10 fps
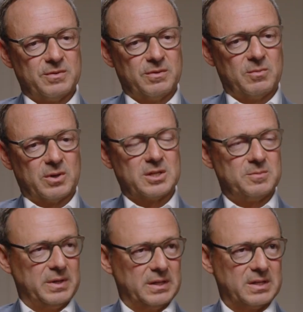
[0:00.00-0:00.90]
of the markets
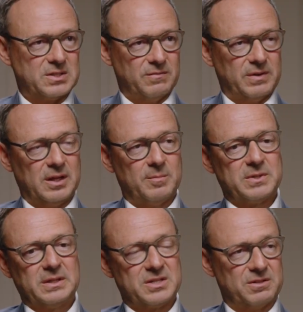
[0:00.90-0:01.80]
being less
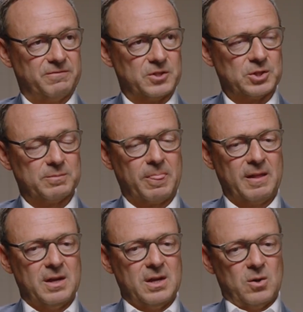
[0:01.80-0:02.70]
developed, less efficient.
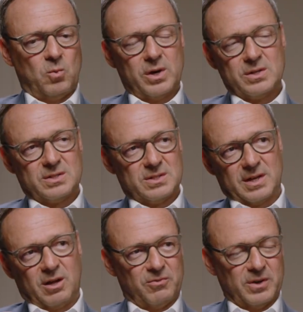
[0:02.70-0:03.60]
Where does this
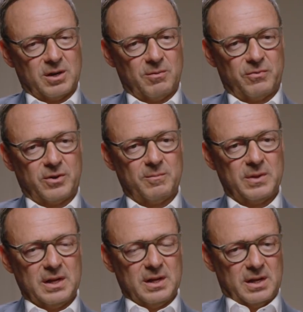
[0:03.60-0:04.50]
alpha come from?
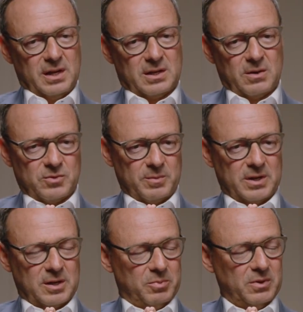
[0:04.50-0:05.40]
It comes from a
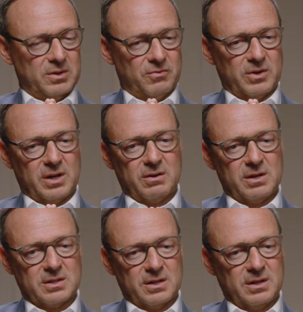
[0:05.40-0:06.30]
couple of different
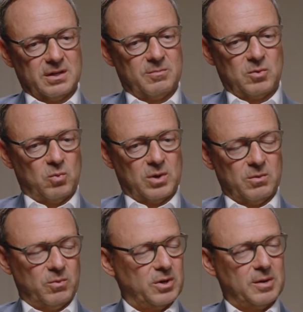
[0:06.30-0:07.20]
areas. I think number
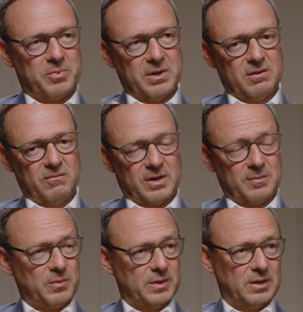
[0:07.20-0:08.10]
one, we're operating in an
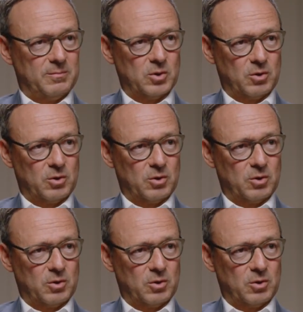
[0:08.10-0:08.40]
environment with a lot more